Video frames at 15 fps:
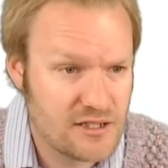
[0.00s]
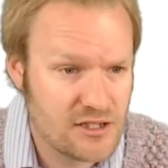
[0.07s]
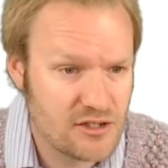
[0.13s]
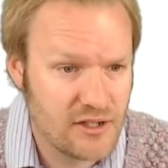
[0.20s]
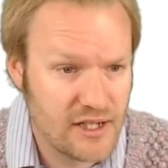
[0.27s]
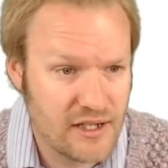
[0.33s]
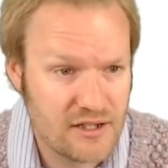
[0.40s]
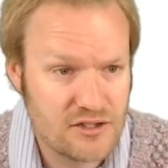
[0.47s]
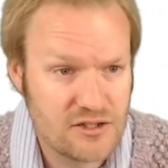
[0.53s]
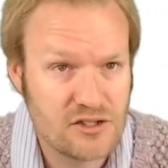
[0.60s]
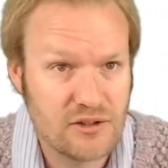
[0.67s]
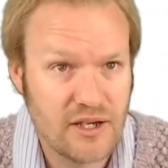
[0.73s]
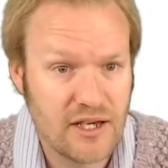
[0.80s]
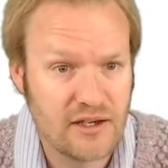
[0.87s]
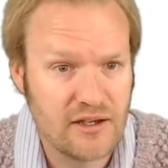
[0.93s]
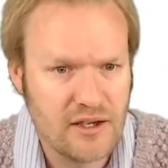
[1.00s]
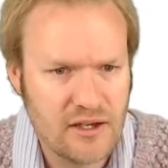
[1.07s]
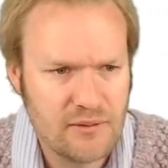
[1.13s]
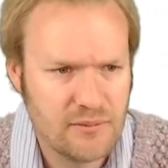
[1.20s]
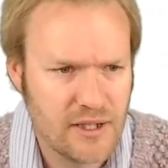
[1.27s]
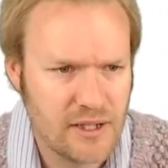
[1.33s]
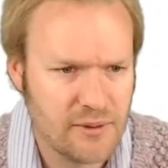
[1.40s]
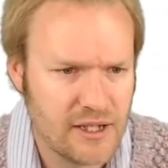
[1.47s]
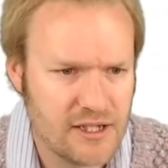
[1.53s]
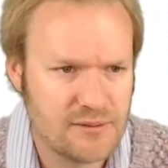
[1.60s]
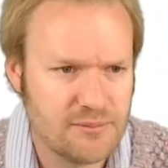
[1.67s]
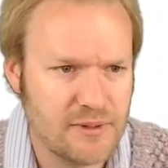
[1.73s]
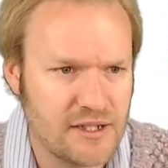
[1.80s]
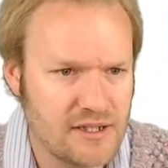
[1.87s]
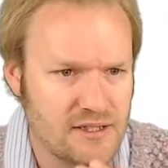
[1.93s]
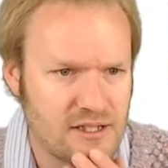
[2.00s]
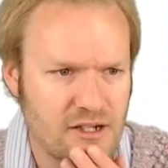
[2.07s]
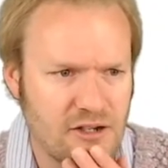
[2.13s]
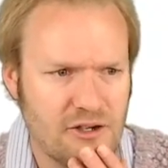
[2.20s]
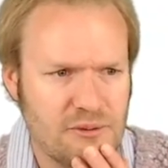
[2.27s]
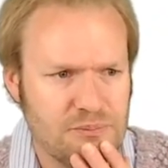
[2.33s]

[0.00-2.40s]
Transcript: 3a is 2a. B minus b is 0.